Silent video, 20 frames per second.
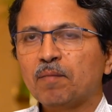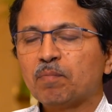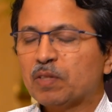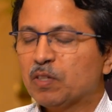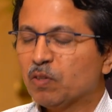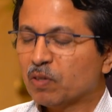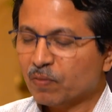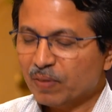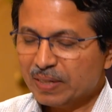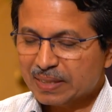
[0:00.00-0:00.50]

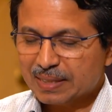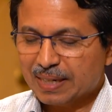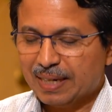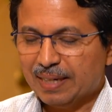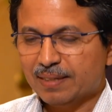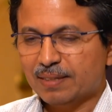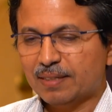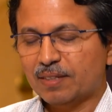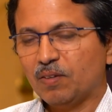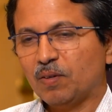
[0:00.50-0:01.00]
You're quite
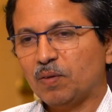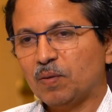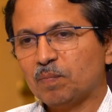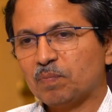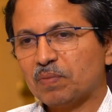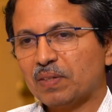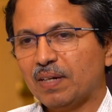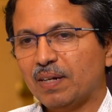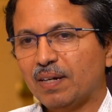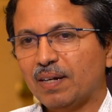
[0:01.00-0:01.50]
right, you know,
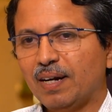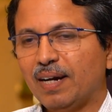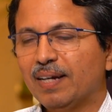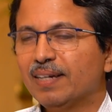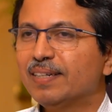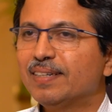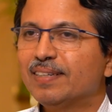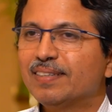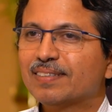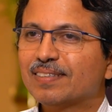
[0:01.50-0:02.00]

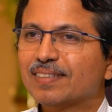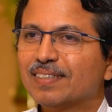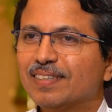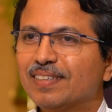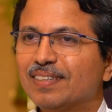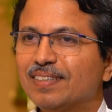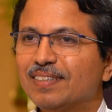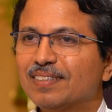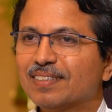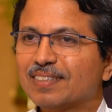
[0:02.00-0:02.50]
IISc
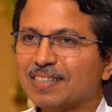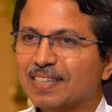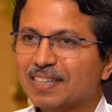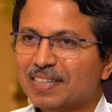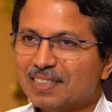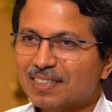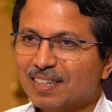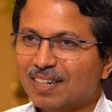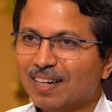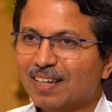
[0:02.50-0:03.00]
is
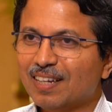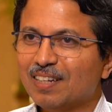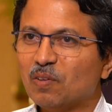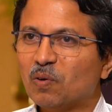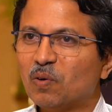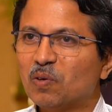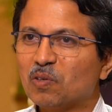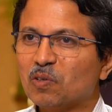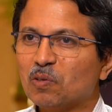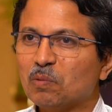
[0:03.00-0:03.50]
traditionally
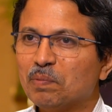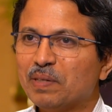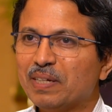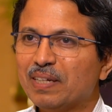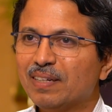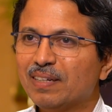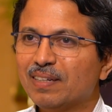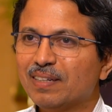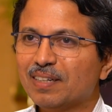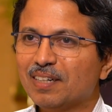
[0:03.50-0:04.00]
known to
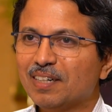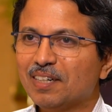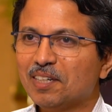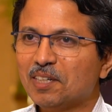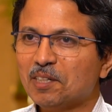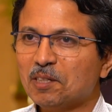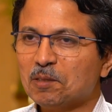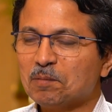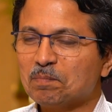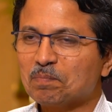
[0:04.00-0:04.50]
be
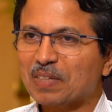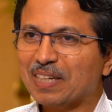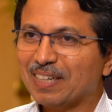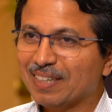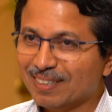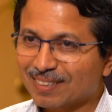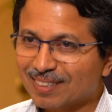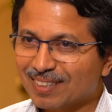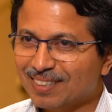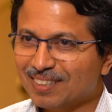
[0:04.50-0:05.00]
a
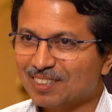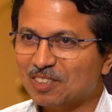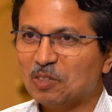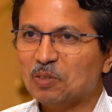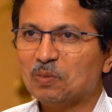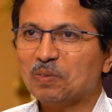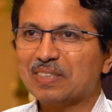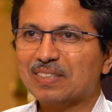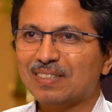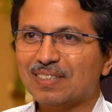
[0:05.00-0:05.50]
research
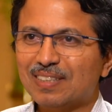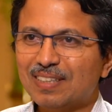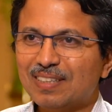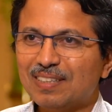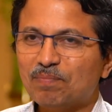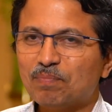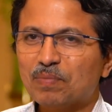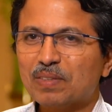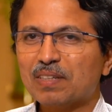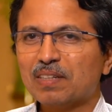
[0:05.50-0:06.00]
university.
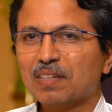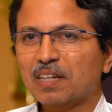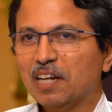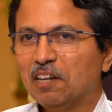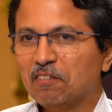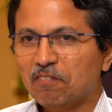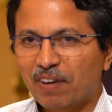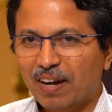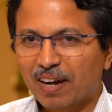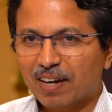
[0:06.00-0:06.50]

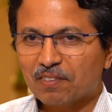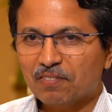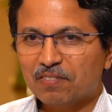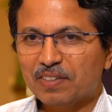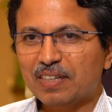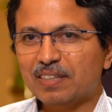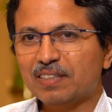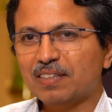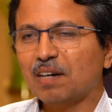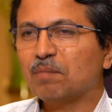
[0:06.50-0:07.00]
In fact, we
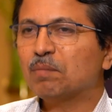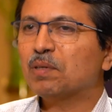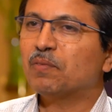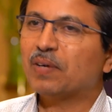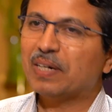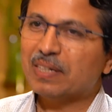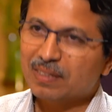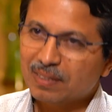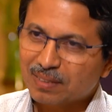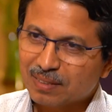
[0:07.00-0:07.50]
are number
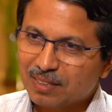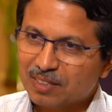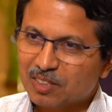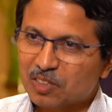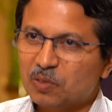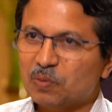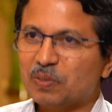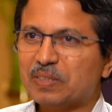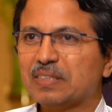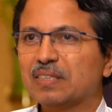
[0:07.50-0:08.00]
one research
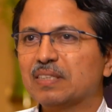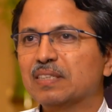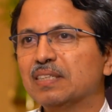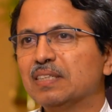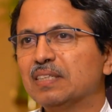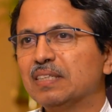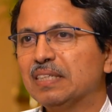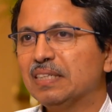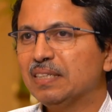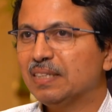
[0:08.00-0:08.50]

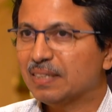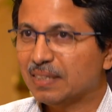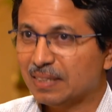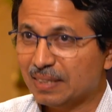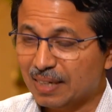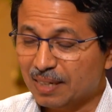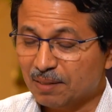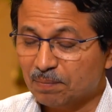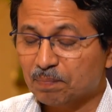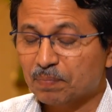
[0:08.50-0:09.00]
university in
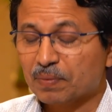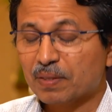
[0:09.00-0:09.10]
India.